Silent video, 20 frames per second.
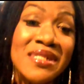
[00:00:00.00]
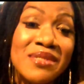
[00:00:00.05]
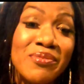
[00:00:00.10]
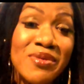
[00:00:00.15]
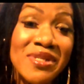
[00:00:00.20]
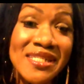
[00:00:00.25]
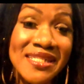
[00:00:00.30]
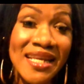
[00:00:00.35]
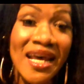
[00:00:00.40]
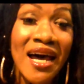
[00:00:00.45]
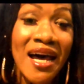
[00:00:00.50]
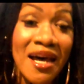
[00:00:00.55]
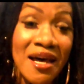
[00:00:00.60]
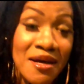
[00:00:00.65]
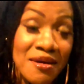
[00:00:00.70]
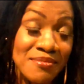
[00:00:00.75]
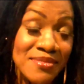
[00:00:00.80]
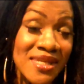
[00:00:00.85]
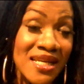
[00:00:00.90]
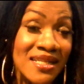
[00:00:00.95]
was
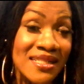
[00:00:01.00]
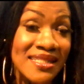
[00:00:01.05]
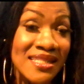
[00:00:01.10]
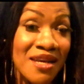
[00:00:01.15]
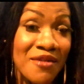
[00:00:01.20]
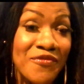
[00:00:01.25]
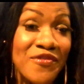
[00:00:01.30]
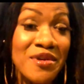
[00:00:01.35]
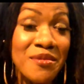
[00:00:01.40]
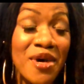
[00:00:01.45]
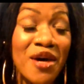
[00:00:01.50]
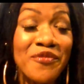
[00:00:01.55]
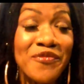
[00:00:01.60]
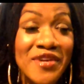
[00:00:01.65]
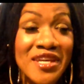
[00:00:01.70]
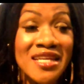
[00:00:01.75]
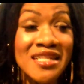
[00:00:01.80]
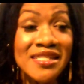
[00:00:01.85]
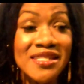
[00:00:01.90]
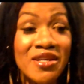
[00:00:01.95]
up. They said female
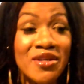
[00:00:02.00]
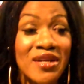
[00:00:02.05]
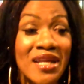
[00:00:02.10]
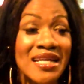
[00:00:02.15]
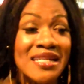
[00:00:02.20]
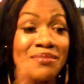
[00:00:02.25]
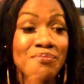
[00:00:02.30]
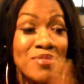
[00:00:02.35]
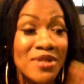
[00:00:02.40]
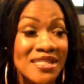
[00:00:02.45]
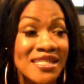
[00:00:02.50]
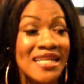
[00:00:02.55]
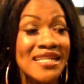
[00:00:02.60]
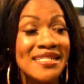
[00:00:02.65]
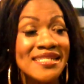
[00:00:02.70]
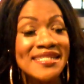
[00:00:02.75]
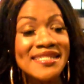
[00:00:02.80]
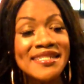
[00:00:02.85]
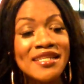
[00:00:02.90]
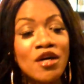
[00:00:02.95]
figure, so they
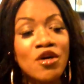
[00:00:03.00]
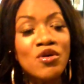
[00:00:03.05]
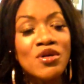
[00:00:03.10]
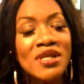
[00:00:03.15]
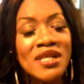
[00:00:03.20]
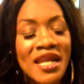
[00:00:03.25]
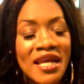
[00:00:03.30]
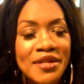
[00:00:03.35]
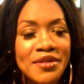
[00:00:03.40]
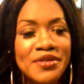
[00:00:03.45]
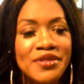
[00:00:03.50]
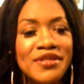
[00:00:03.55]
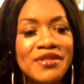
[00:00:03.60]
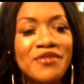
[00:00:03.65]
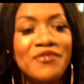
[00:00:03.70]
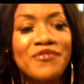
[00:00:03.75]
still let the